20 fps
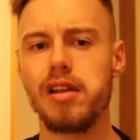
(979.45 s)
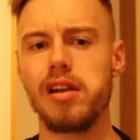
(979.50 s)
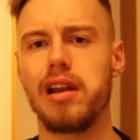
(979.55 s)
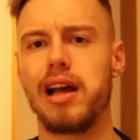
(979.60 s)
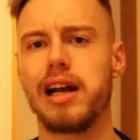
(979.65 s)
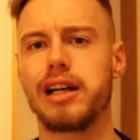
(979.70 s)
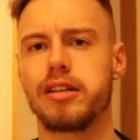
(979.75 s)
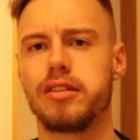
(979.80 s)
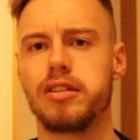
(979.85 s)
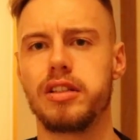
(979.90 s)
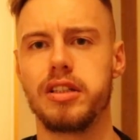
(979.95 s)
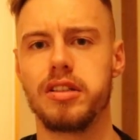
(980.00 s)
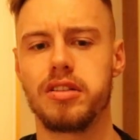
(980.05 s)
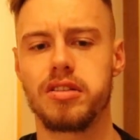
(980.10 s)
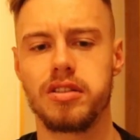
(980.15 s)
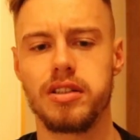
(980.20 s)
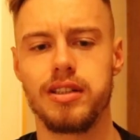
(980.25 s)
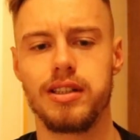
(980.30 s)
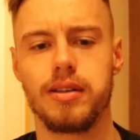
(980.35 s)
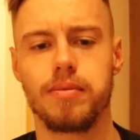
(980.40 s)
Like
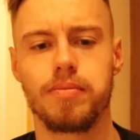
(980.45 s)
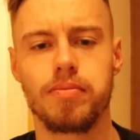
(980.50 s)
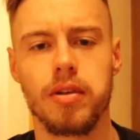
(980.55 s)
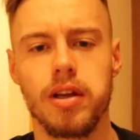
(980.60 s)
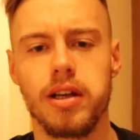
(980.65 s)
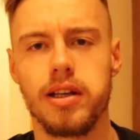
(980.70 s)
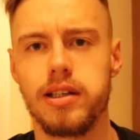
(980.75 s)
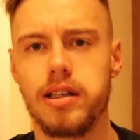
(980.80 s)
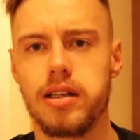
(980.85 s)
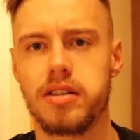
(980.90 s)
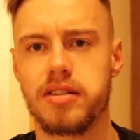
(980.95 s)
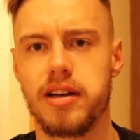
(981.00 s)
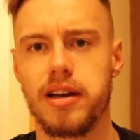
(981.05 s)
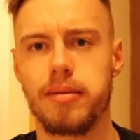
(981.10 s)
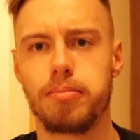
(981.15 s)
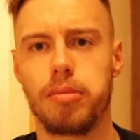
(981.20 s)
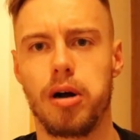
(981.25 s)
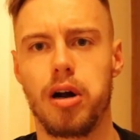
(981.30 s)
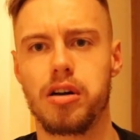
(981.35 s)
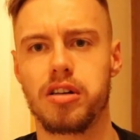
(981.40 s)
these
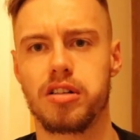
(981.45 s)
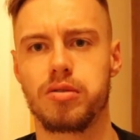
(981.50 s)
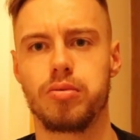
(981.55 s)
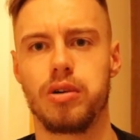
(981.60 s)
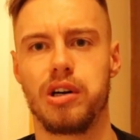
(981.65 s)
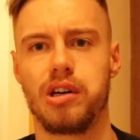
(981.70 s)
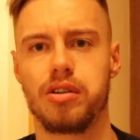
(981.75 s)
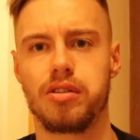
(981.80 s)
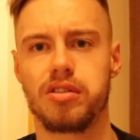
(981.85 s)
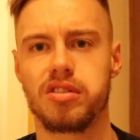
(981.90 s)
ESN bars were